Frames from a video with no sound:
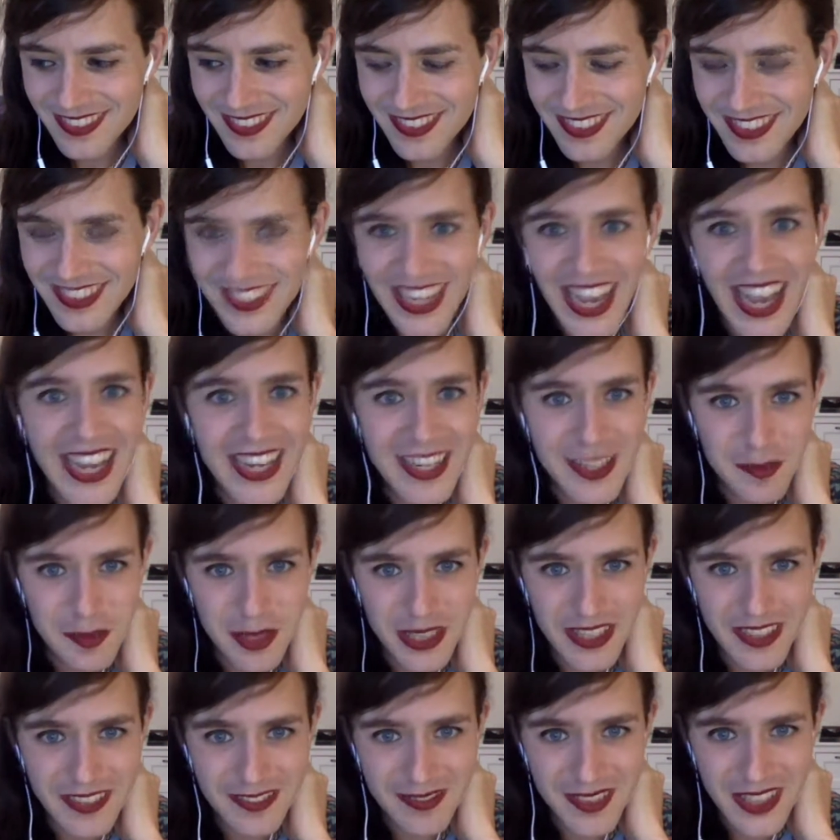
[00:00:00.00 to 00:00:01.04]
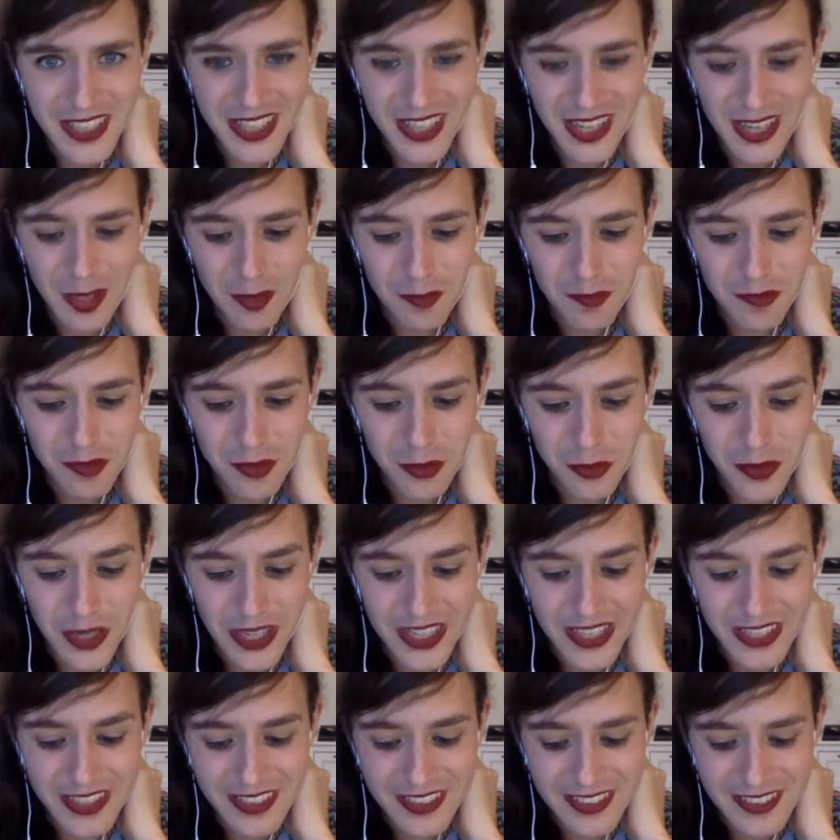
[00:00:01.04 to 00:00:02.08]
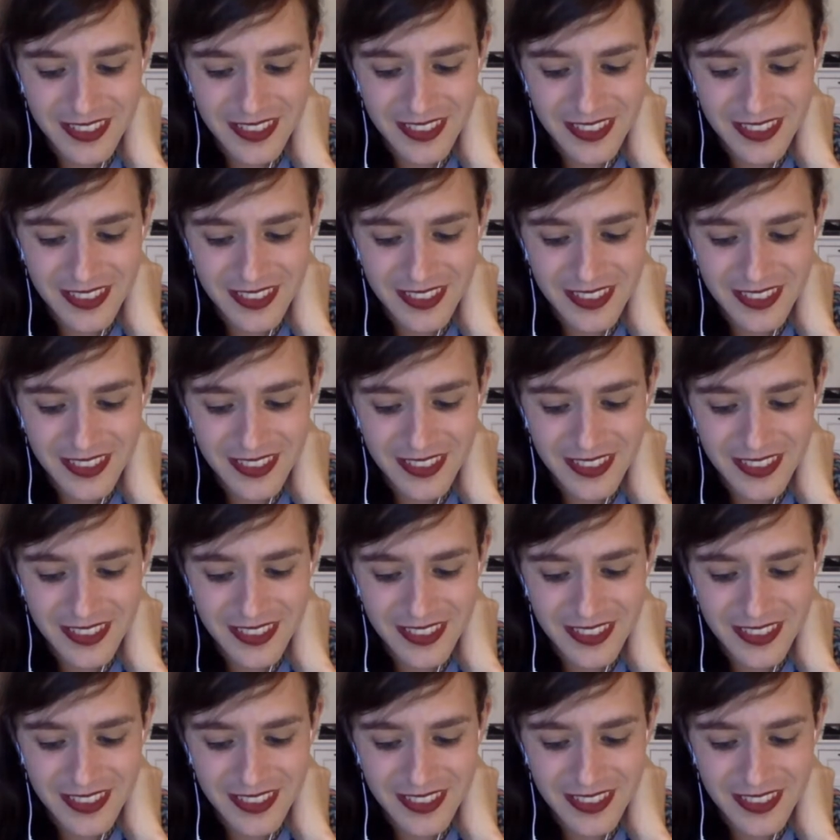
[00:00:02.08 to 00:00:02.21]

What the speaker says: to guide me in a helpful way.